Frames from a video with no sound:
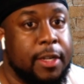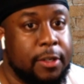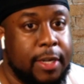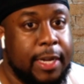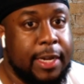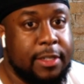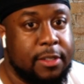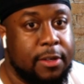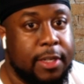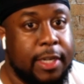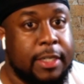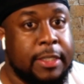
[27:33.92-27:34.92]
their other
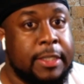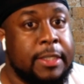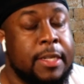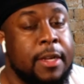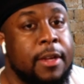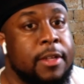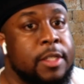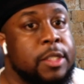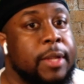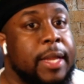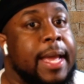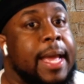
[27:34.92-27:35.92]
guys aren't that good.
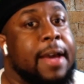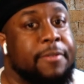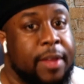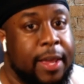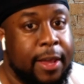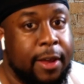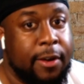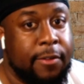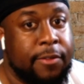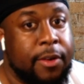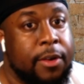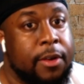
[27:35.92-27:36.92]
So they have to
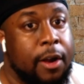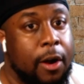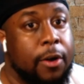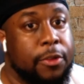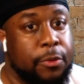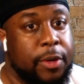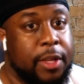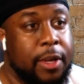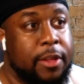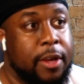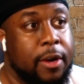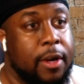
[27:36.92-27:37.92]
have all three.